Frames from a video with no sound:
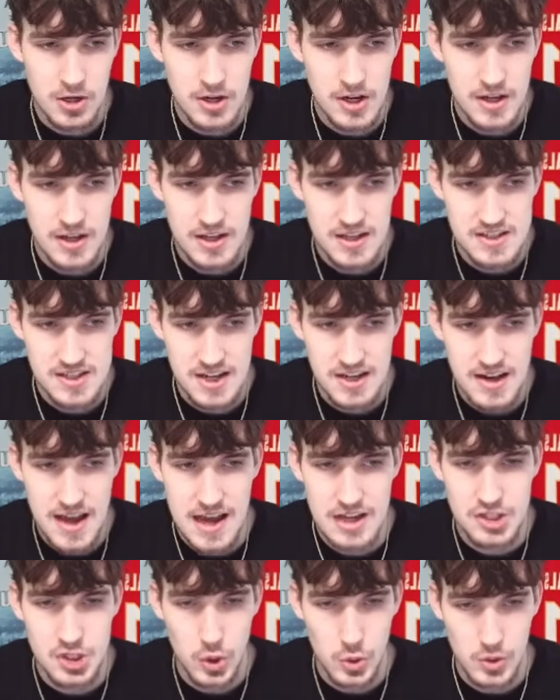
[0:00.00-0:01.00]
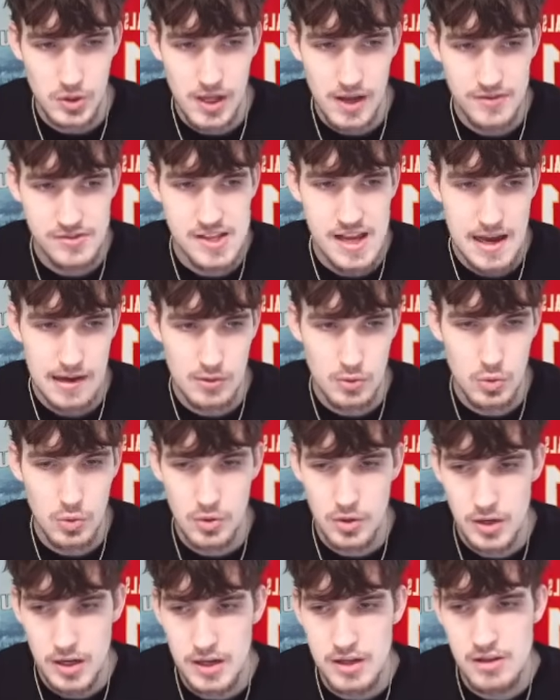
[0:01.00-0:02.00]
Tiernan is a natural left
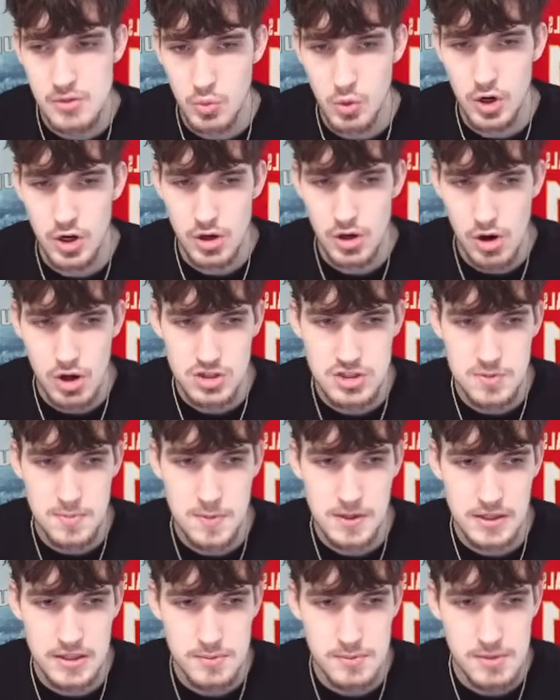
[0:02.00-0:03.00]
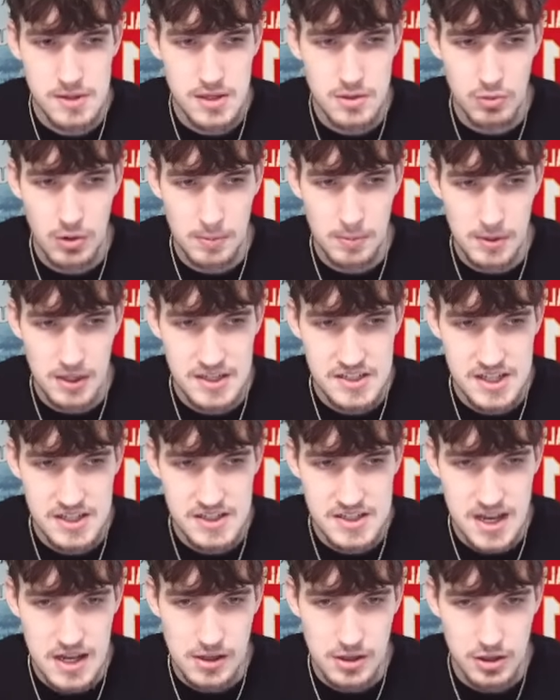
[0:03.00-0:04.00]
tackle, and he would ultimately be
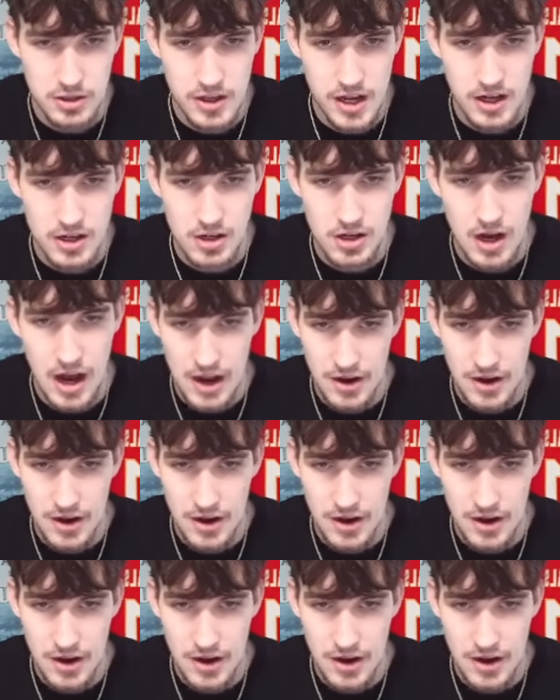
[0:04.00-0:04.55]
replacing Taylor Decker.